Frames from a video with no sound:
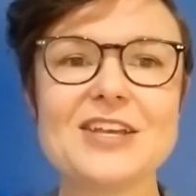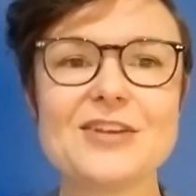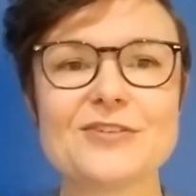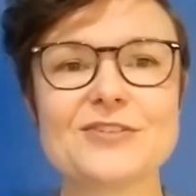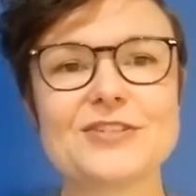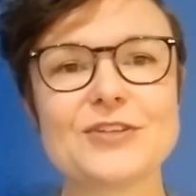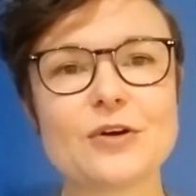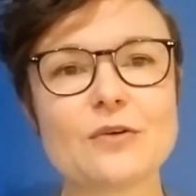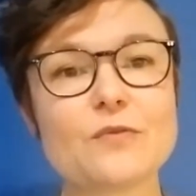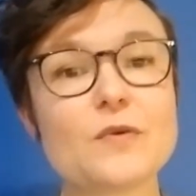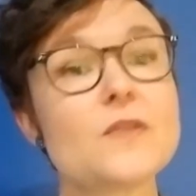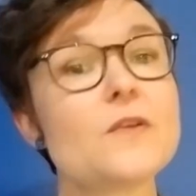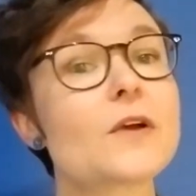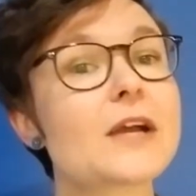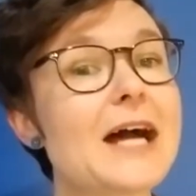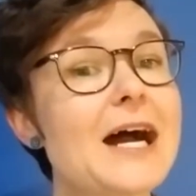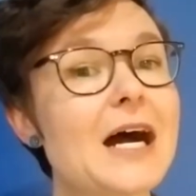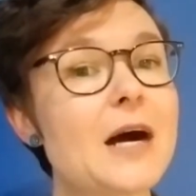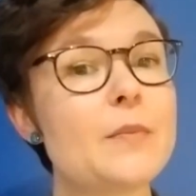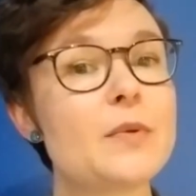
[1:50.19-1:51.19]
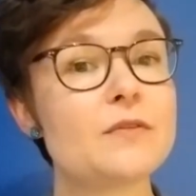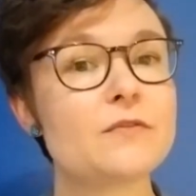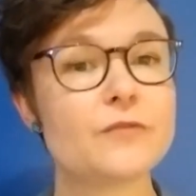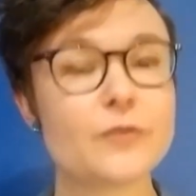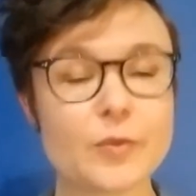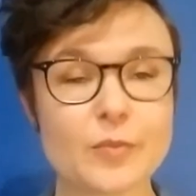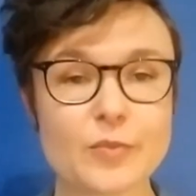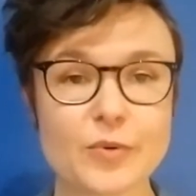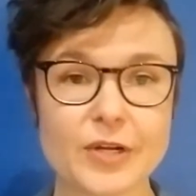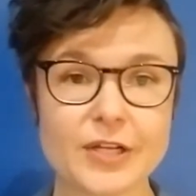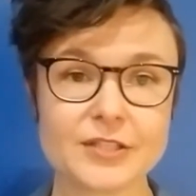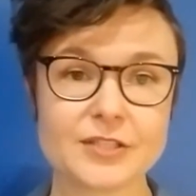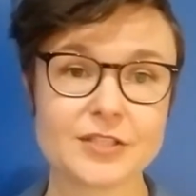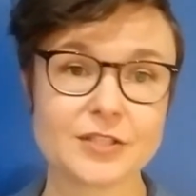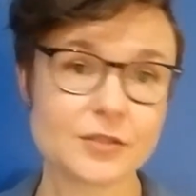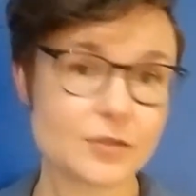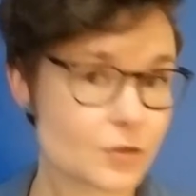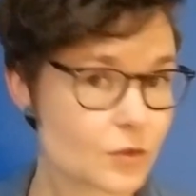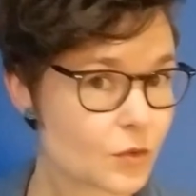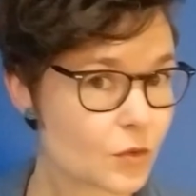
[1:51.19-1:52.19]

yourself with your carbon footprint,